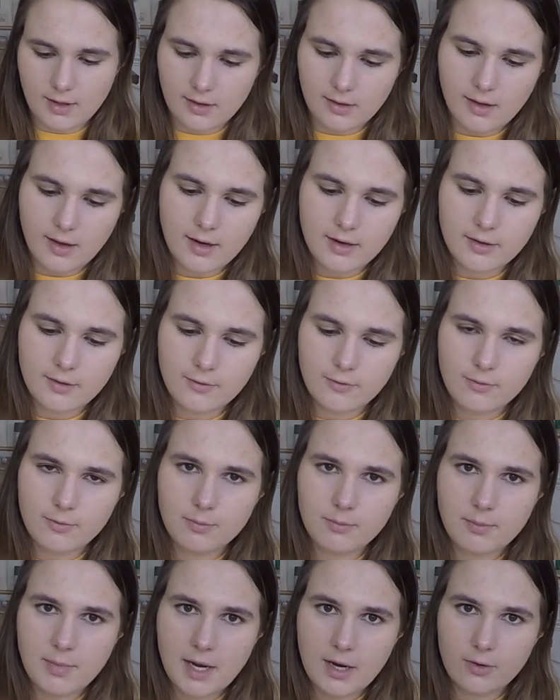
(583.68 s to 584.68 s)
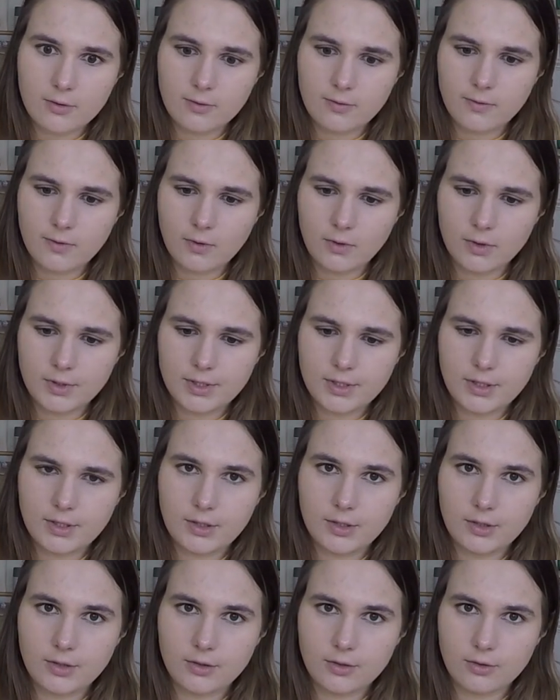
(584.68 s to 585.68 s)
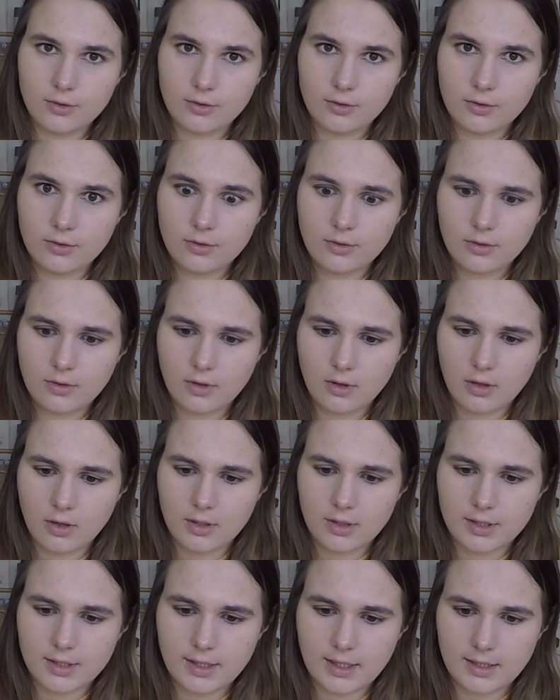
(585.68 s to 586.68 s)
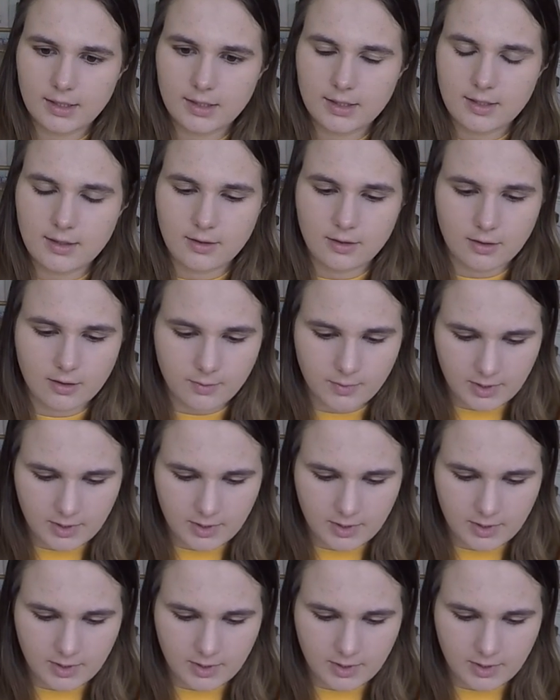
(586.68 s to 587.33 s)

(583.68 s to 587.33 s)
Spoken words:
a lot of mountain folds to do on this exterior